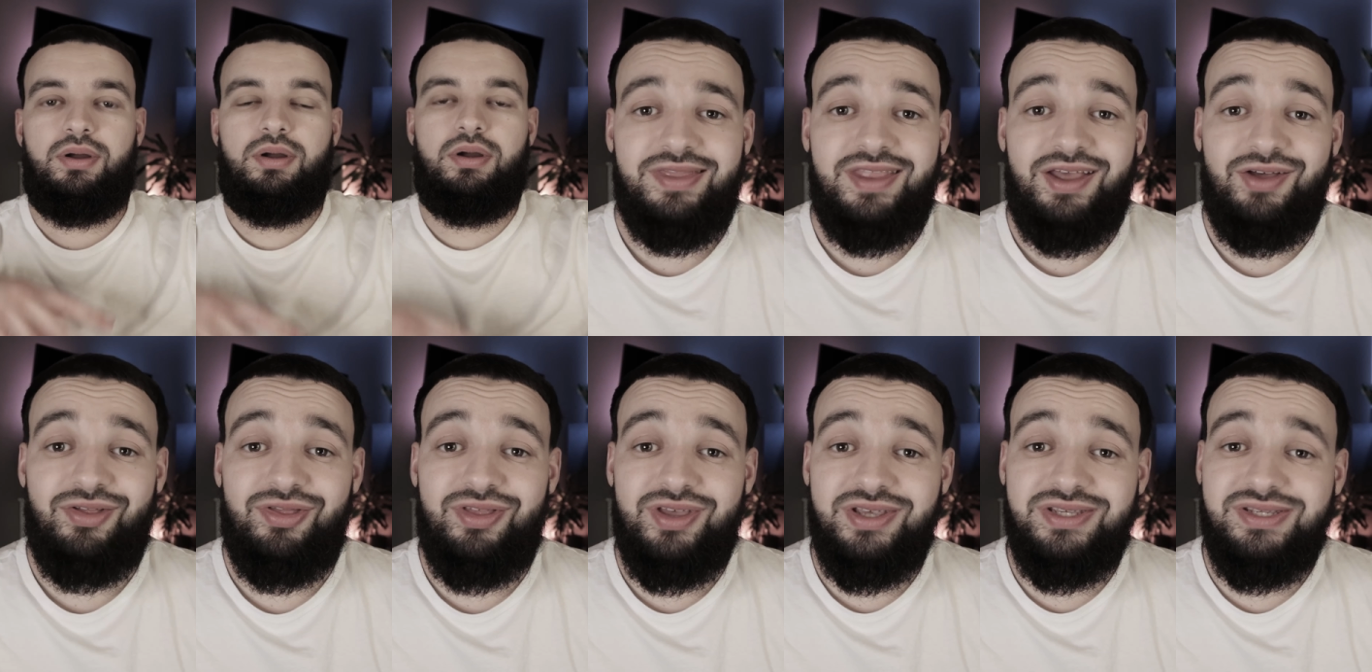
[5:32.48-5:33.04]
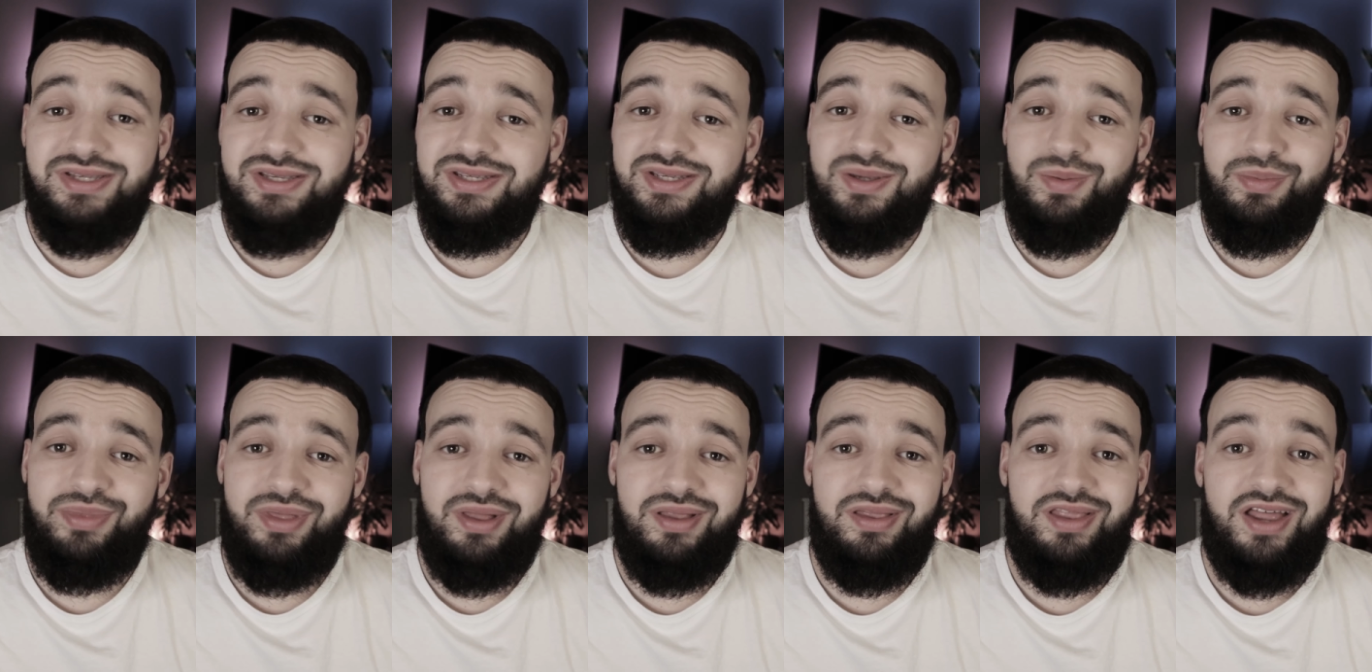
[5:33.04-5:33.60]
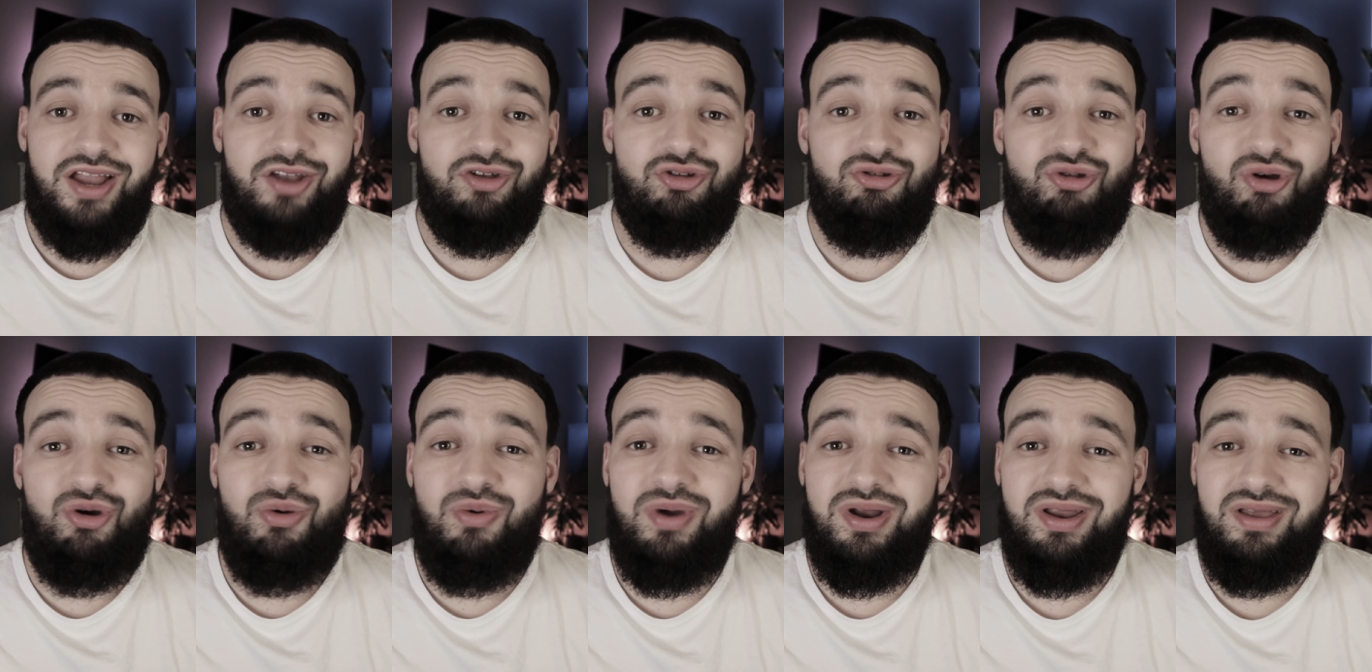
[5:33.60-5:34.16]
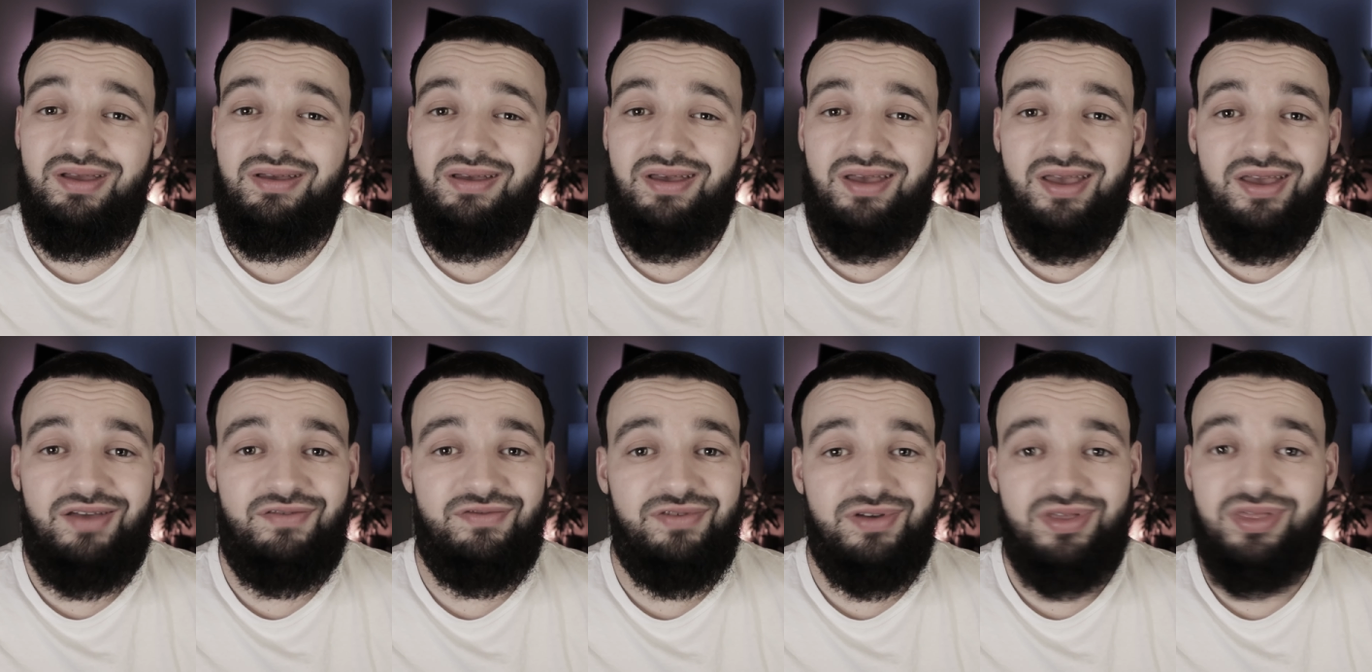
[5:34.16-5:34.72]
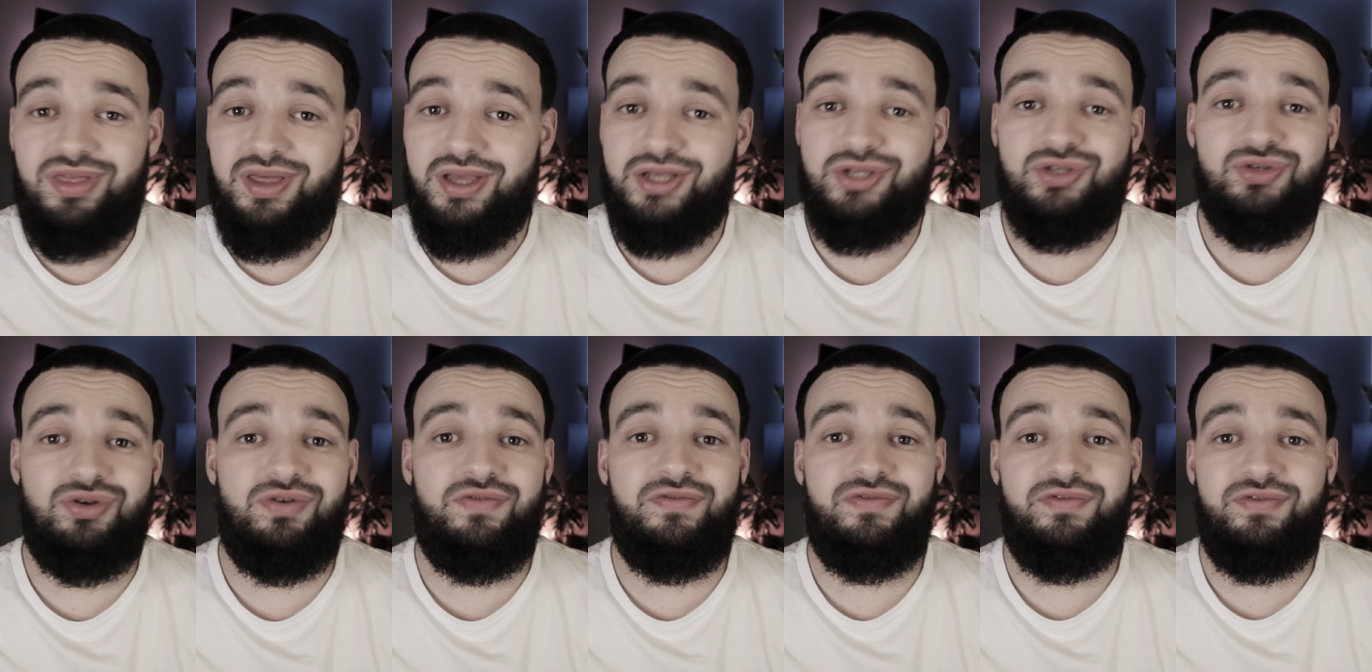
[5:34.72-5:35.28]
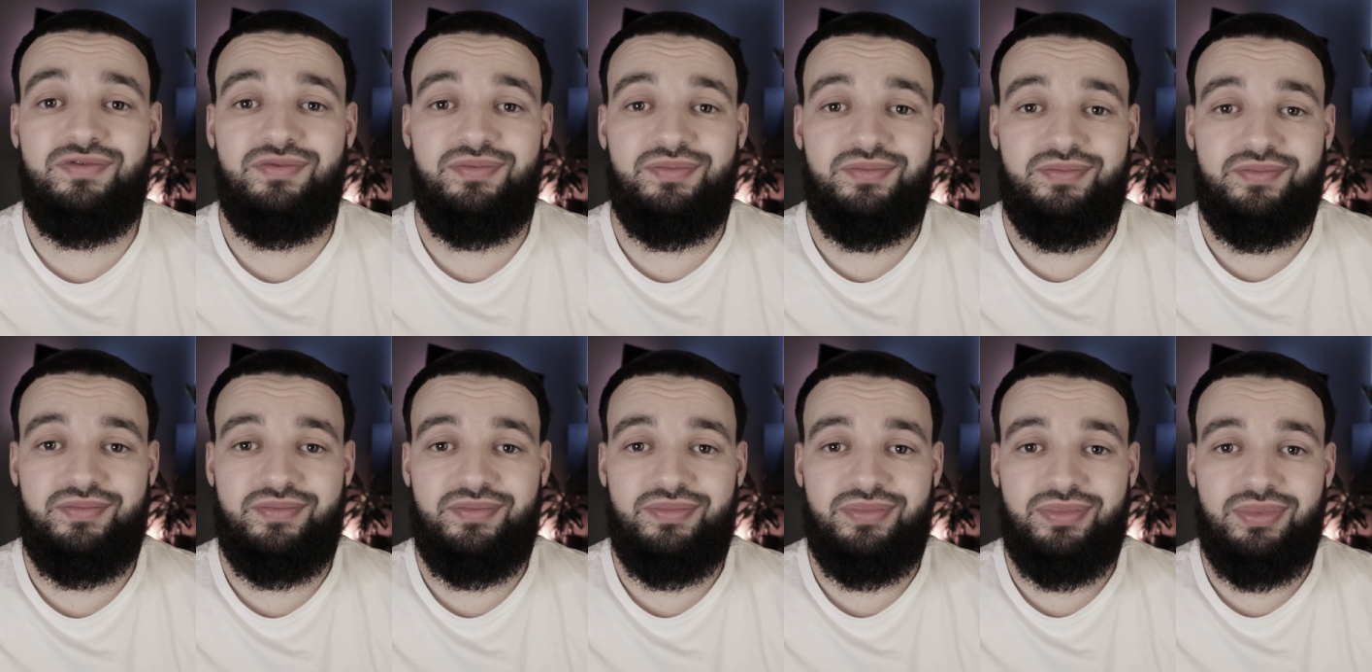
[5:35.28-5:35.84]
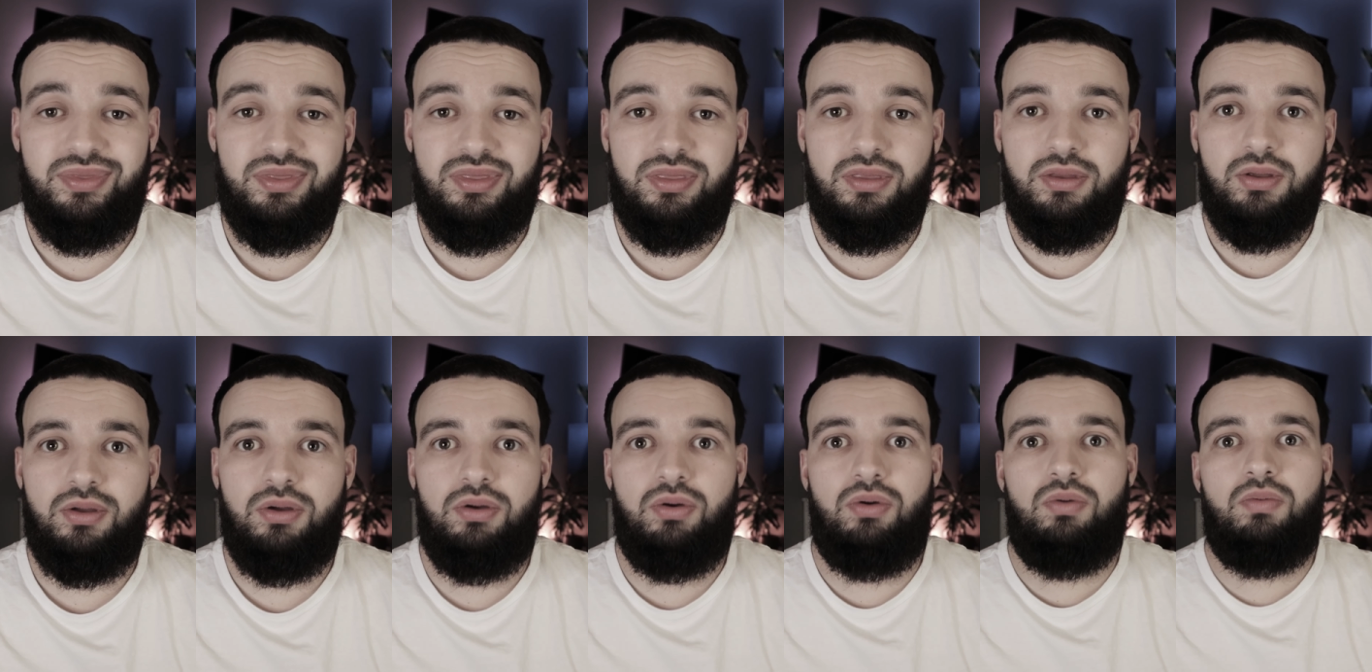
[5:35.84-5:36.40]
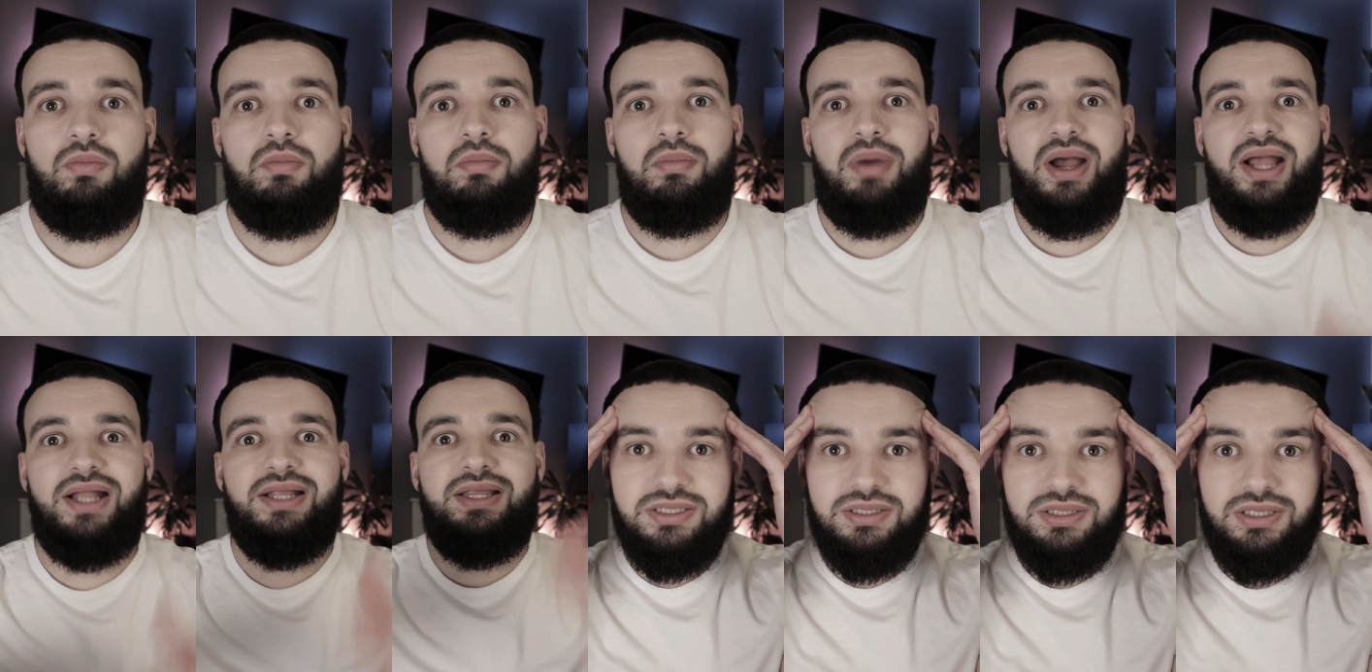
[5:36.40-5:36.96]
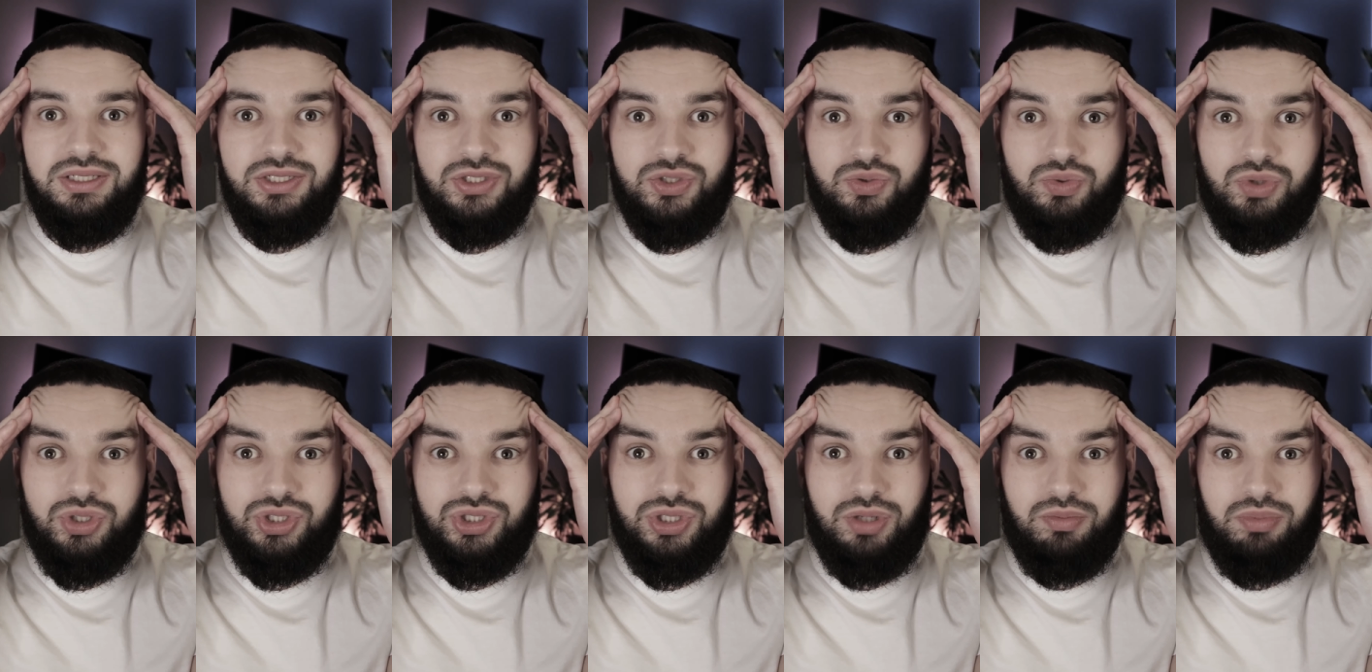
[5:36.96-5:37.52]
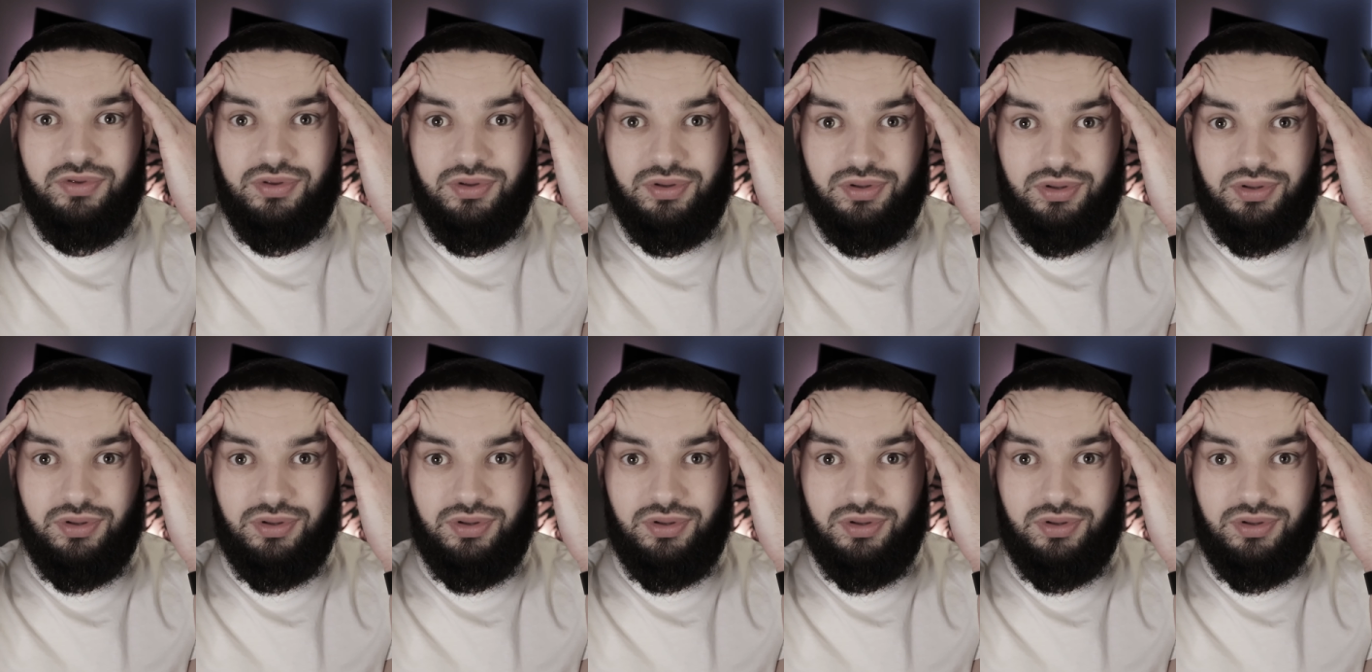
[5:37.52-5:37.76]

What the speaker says: Now this is something that no one ever thinks of. Oh my, this dishwasher.